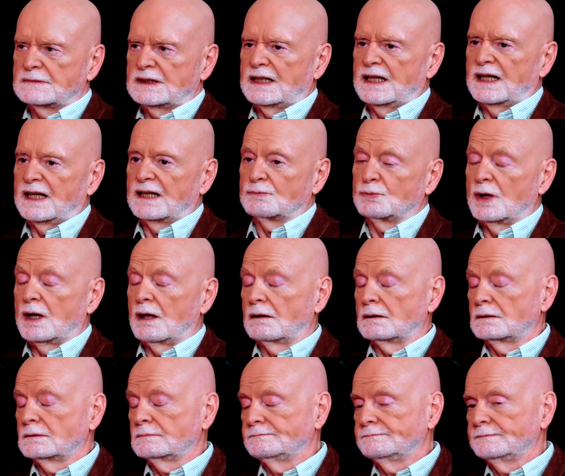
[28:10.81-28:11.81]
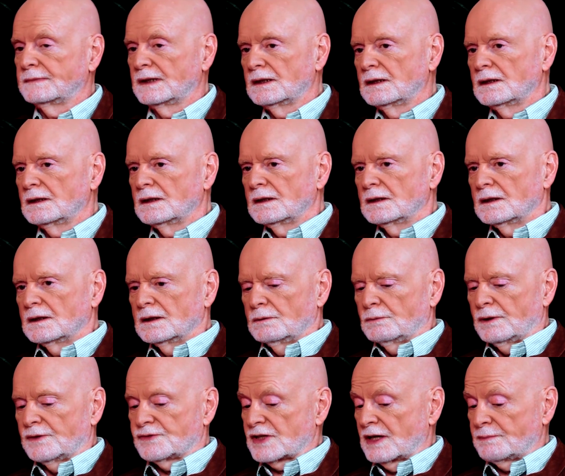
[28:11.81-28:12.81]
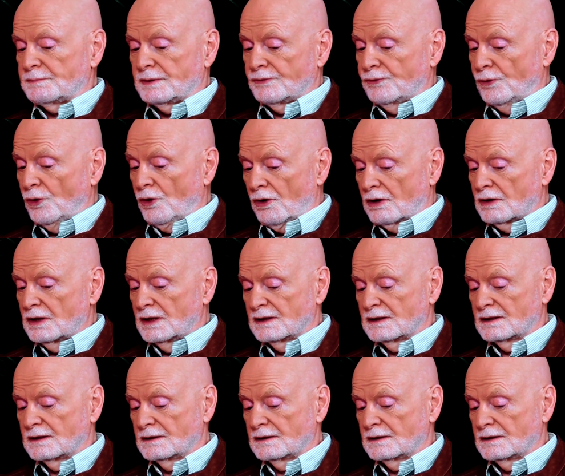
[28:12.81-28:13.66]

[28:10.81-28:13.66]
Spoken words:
Yeah, well, we've said before,